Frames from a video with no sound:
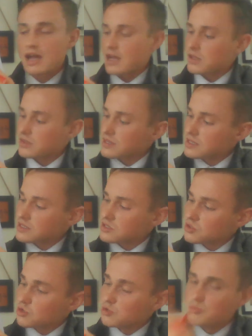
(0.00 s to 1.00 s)
And these
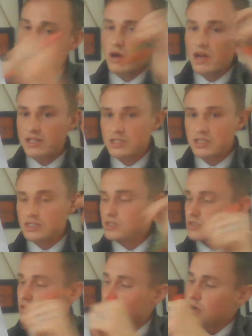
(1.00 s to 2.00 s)
two
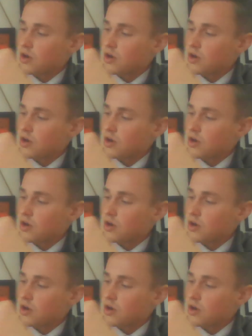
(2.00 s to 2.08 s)
branches